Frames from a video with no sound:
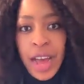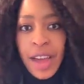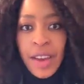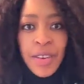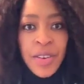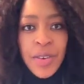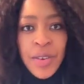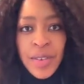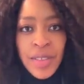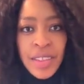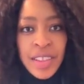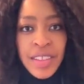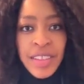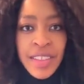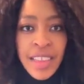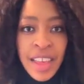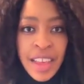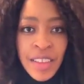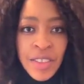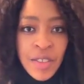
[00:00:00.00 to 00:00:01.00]
I don't know these
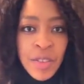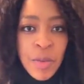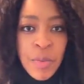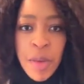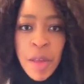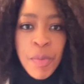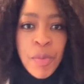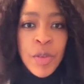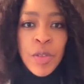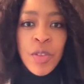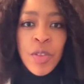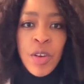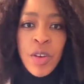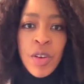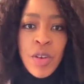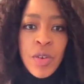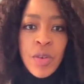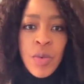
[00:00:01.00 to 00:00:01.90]
things. Do people know,